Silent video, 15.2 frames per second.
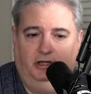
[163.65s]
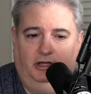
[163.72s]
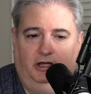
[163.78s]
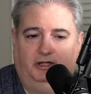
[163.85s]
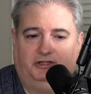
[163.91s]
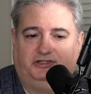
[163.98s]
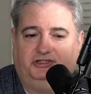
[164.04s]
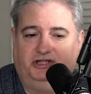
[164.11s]

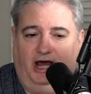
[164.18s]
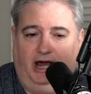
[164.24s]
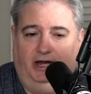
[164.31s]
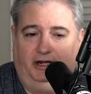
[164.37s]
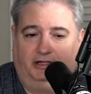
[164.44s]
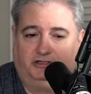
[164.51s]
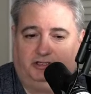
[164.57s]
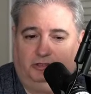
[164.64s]
It's
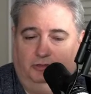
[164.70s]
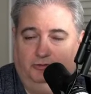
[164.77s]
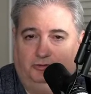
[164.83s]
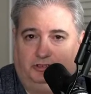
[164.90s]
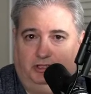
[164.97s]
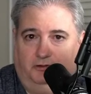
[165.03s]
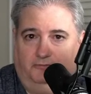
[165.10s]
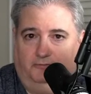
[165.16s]

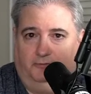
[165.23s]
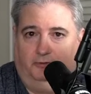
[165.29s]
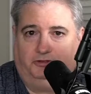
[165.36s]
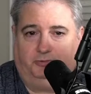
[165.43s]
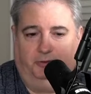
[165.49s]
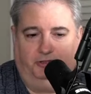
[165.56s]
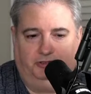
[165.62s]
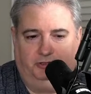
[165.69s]
non-exclusive, which
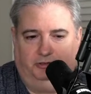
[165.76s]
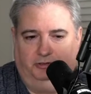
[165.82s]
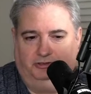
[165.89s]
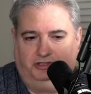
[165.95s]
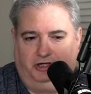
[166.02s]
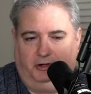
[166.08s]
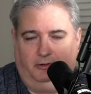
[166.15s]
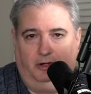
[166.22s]
means you can
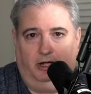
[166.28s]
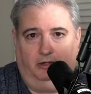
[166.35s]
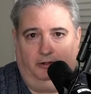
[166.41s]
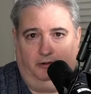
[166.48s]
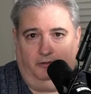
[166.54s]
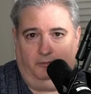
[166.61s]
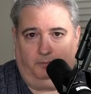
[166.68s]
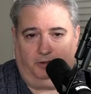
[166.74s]
share it on
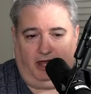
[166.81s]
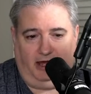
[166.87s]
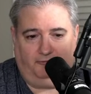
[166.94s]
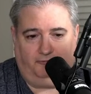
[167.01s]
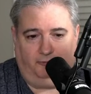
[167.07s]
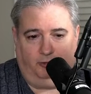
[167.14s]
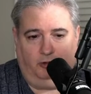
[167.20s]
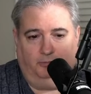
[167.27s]
other
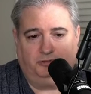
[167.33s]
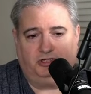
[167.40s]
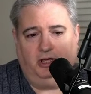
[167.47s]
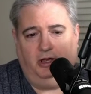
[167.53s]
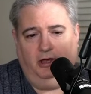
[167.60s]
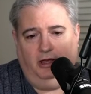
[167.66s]
platforms.